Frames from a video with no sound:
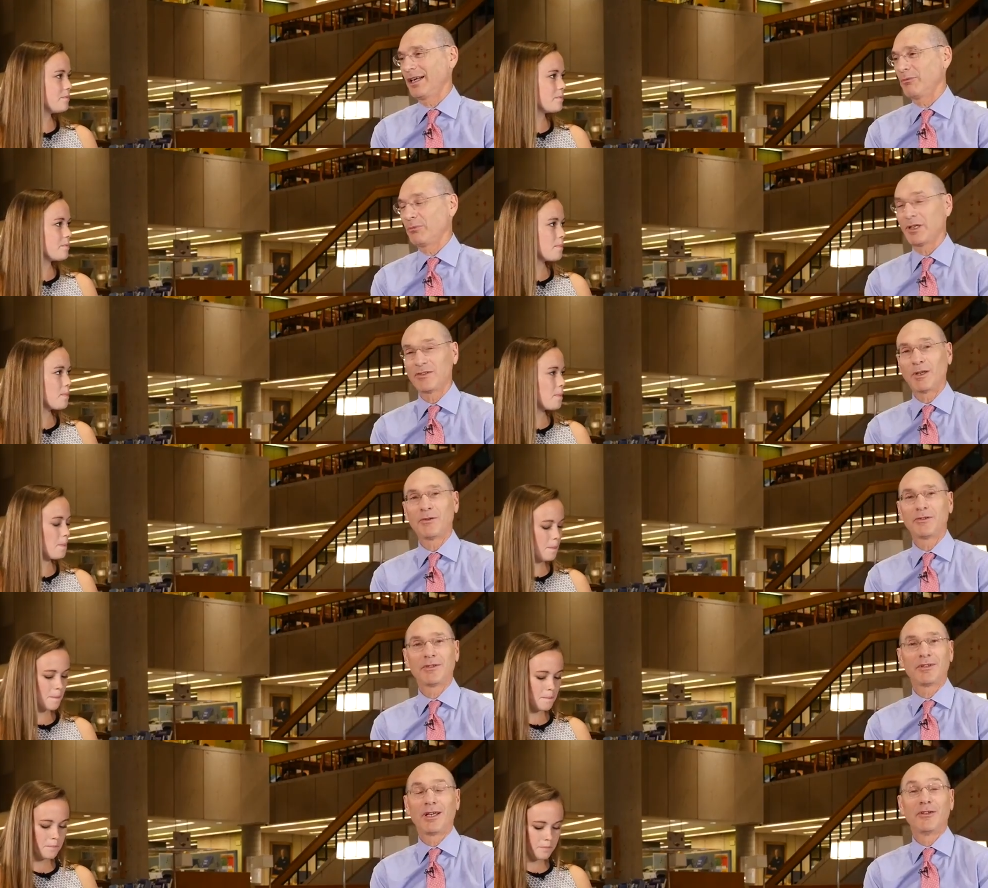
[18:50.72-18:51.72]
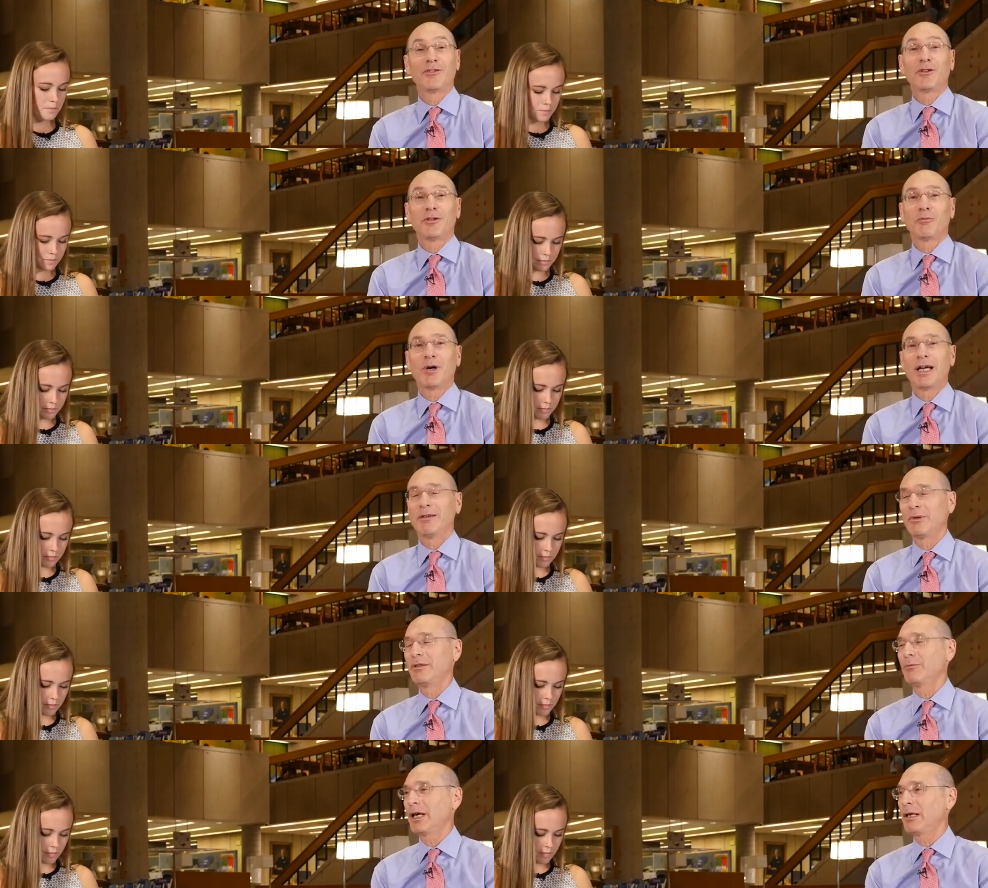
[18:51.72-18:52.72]
Speaker 1: uh, because I was uncertain why do
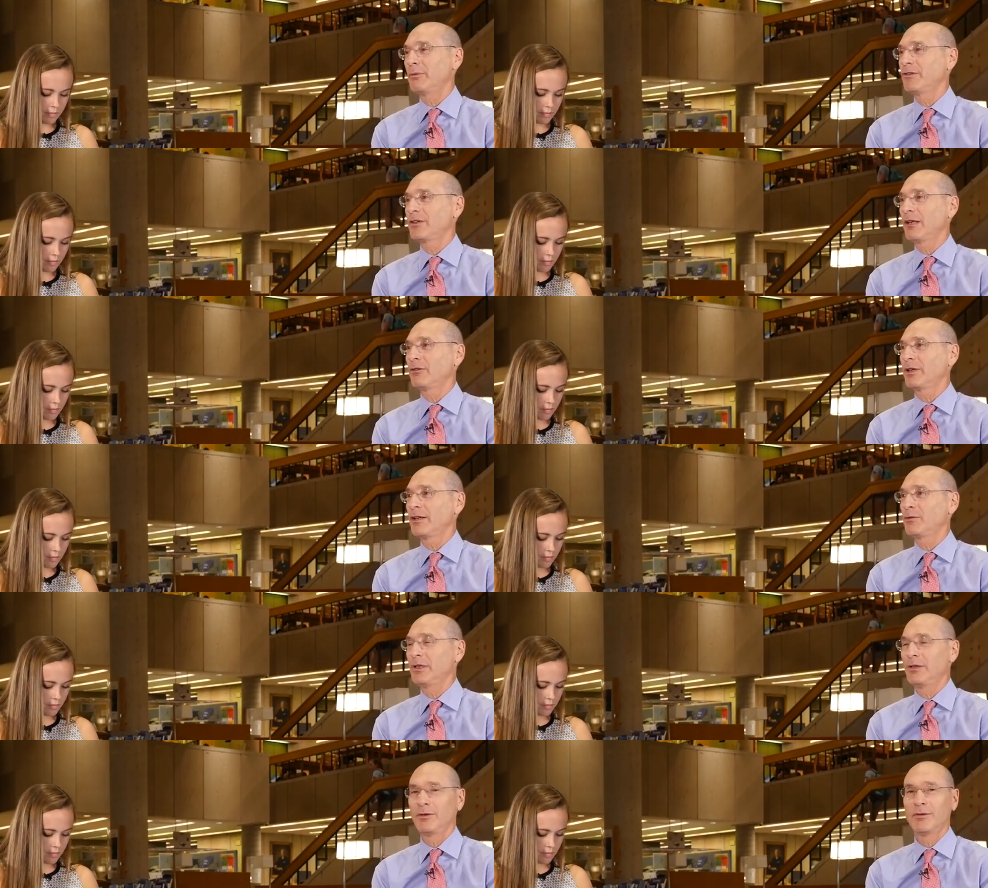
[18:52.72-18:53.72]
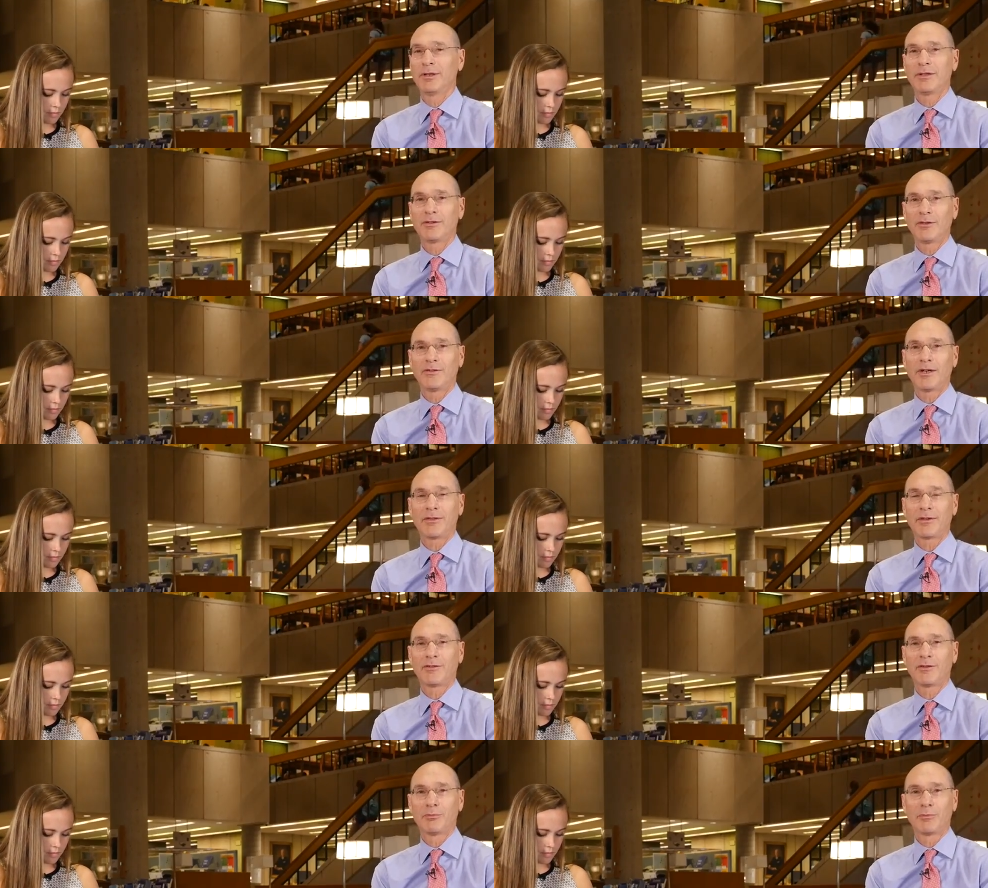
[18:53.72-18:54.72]
we, why do we schedule it as we do, and it turns out
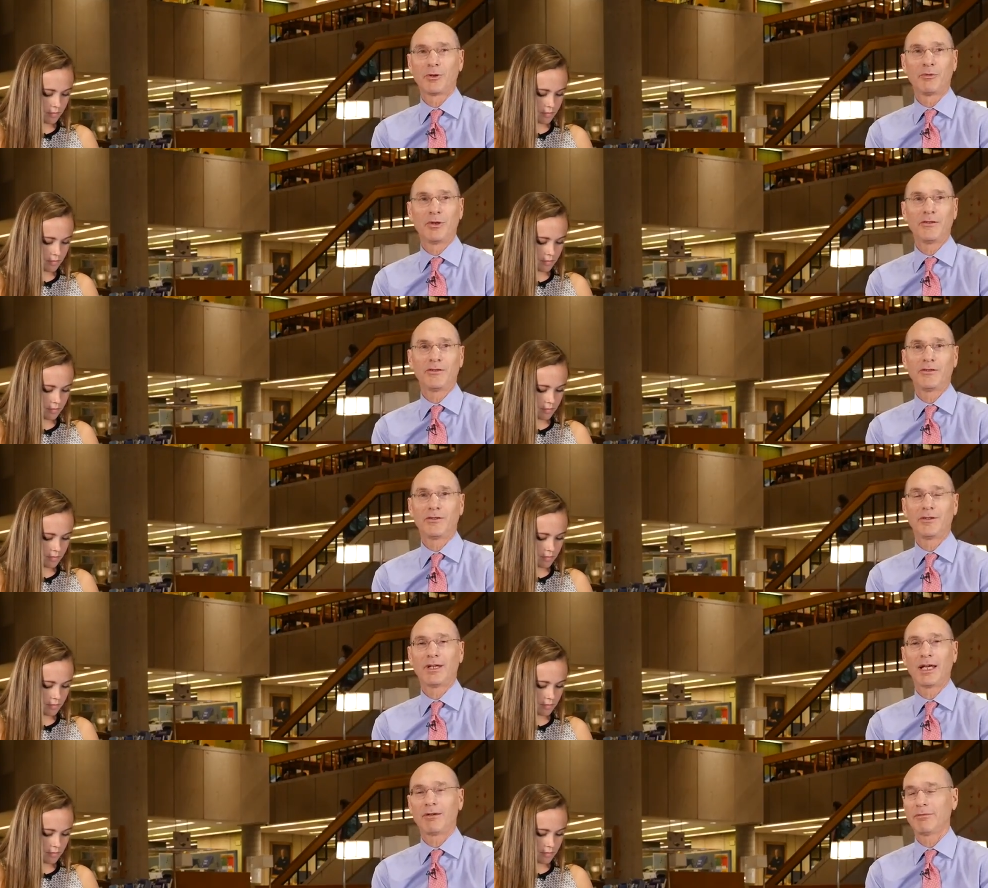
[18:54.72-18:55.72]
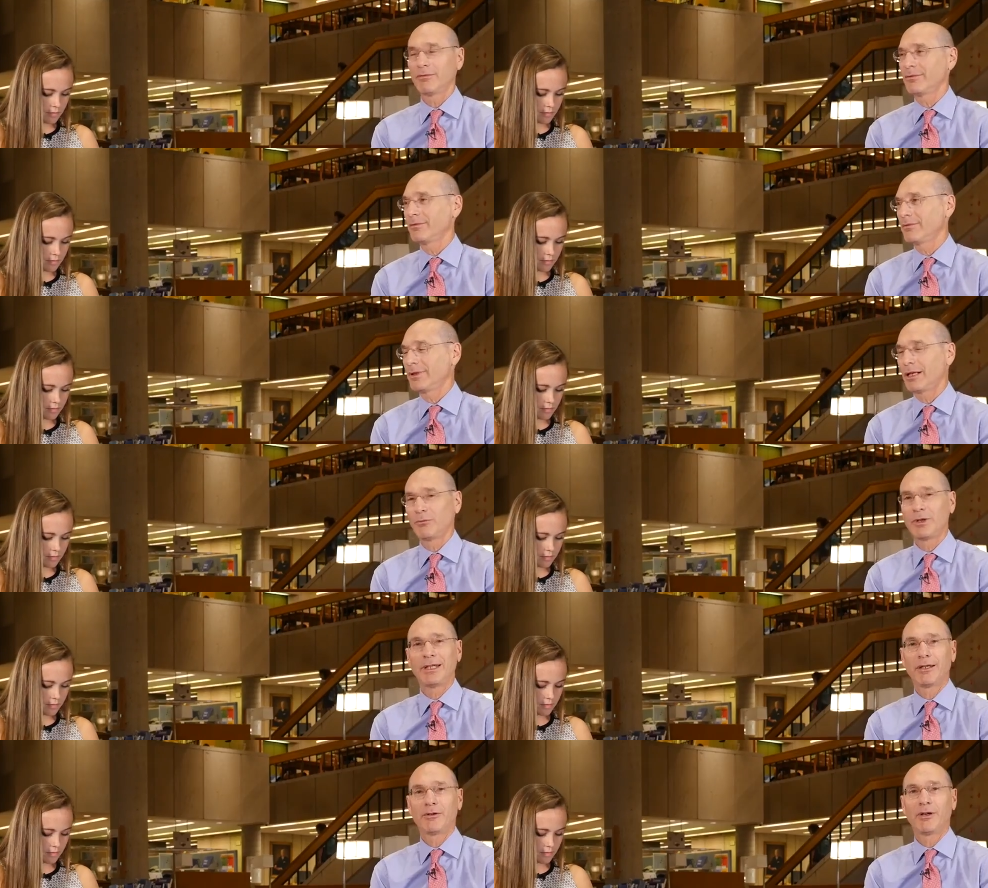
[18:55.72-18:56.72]
there are some good reasons, not, not
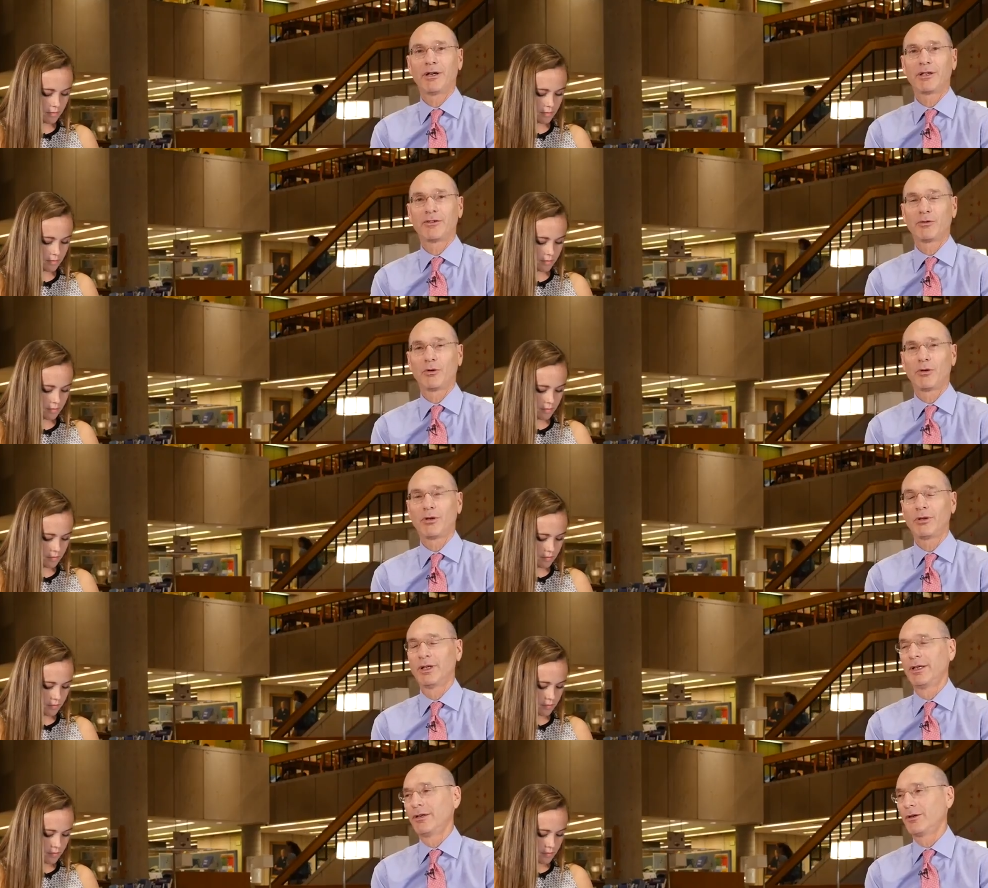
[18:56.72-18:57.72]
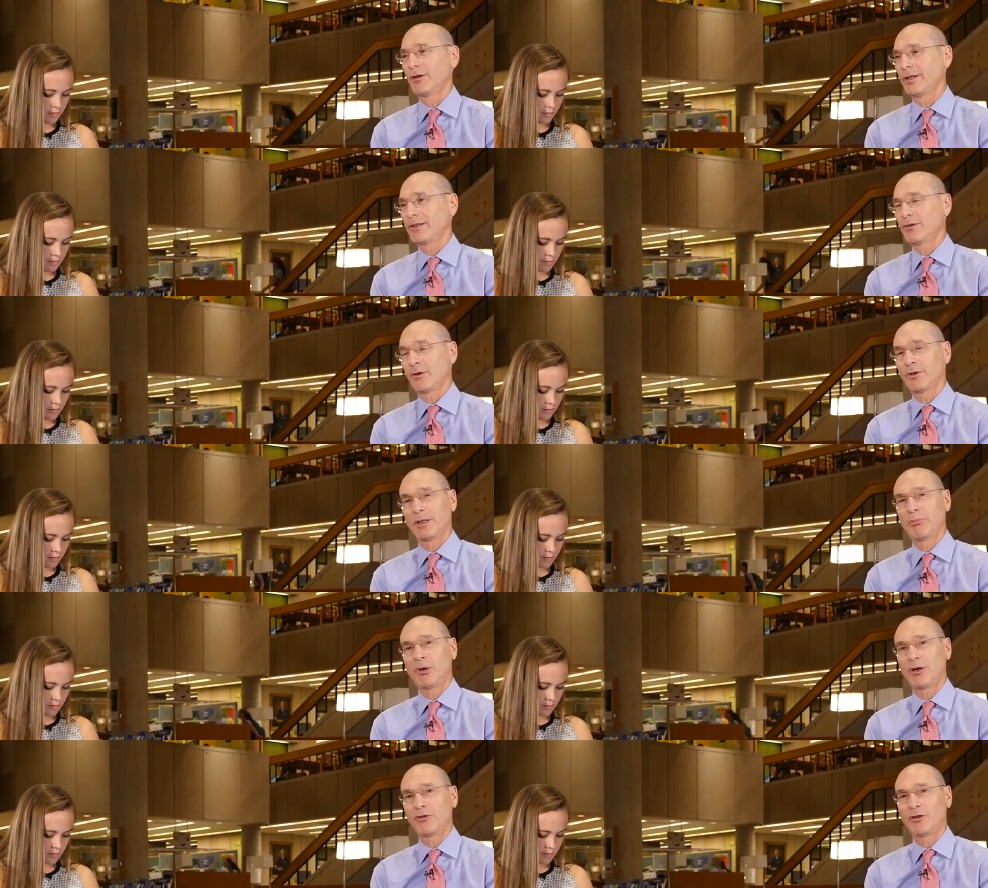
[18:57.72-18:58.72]
really under our control, or at least only
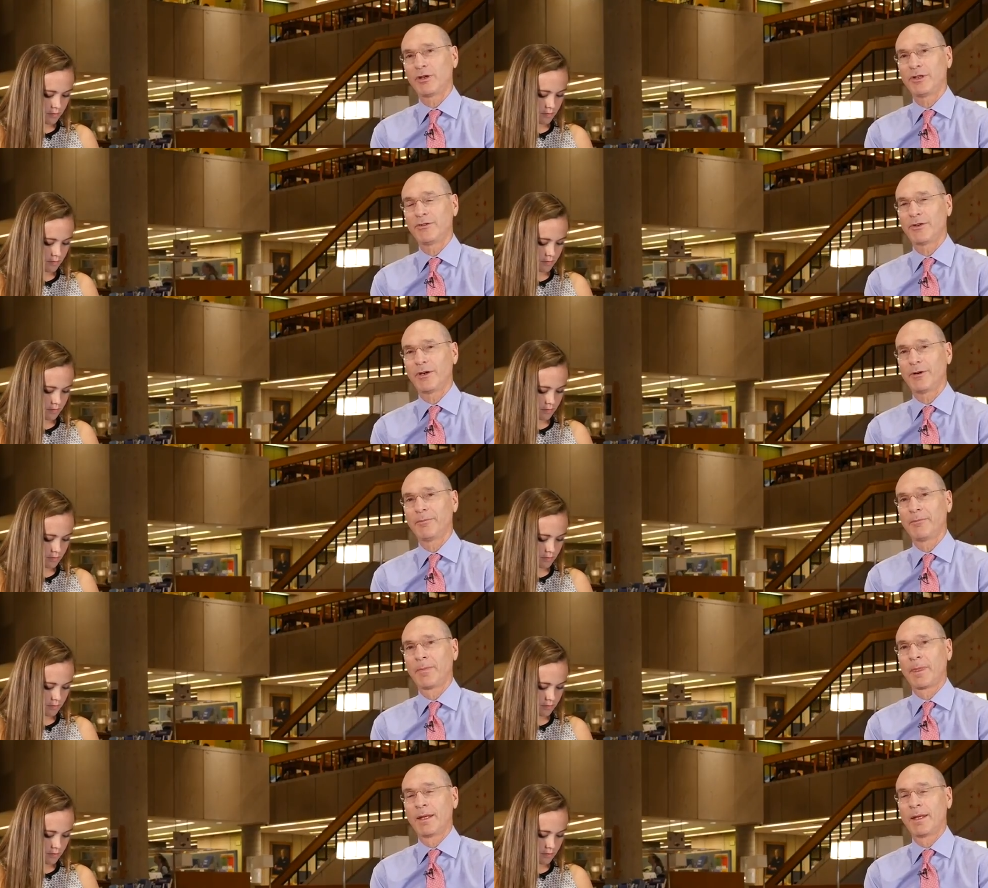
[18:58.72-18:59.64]
partially so.